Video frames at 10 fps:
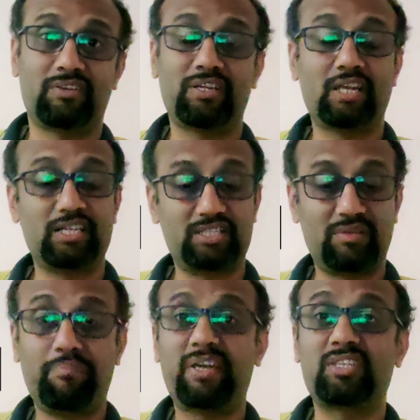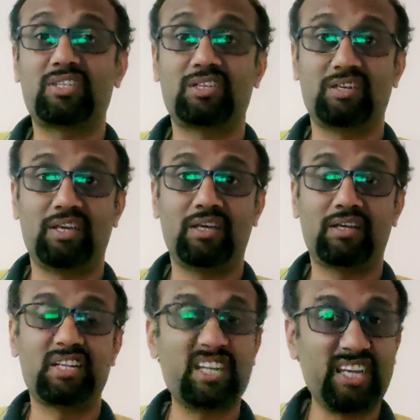Okay, that's the best
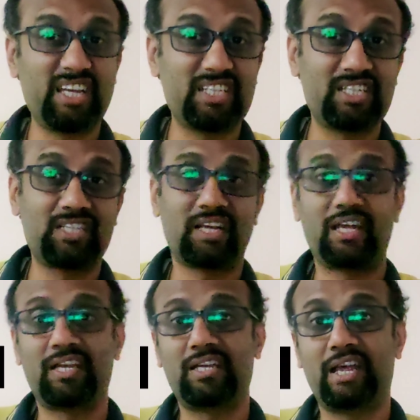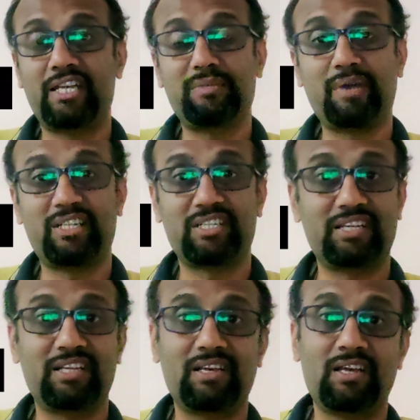cleaning agent and
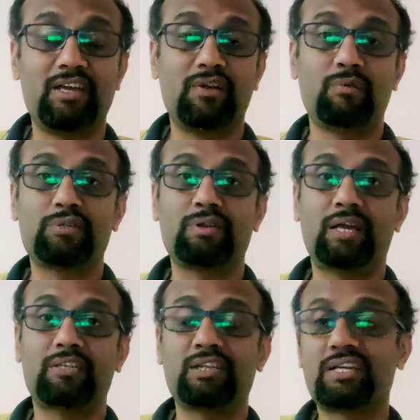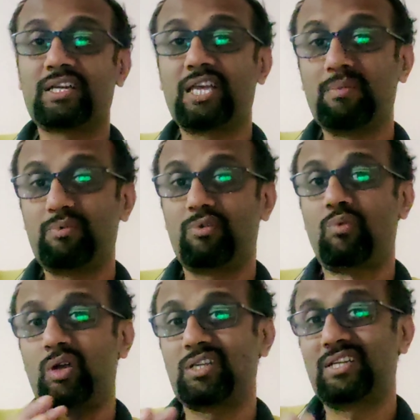antibacterial, which will actually keep your
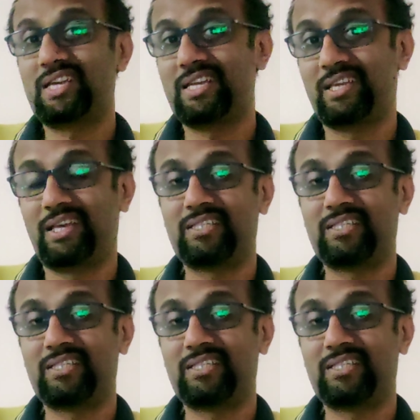water clean.